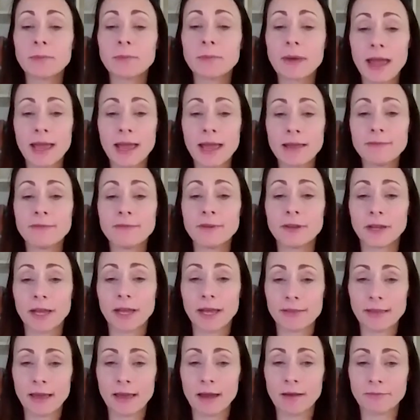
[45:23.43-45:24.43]
a behavior
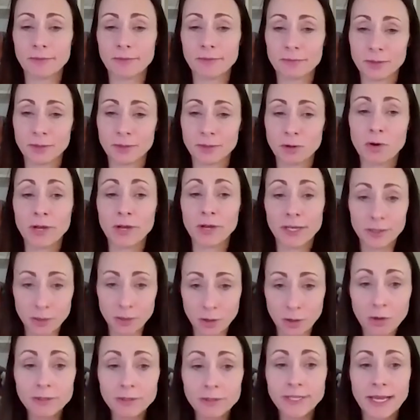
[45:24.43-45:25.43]
like that from the dog
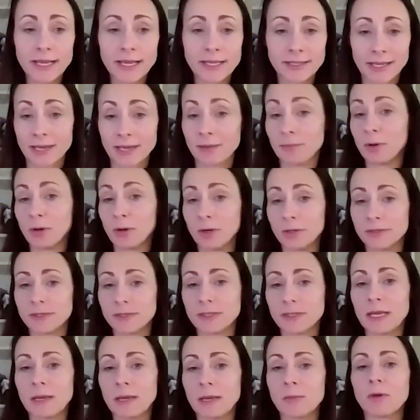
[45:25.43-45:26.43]
and not take it
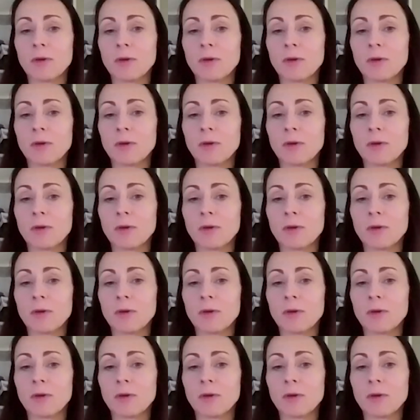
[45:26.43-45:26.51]
personally,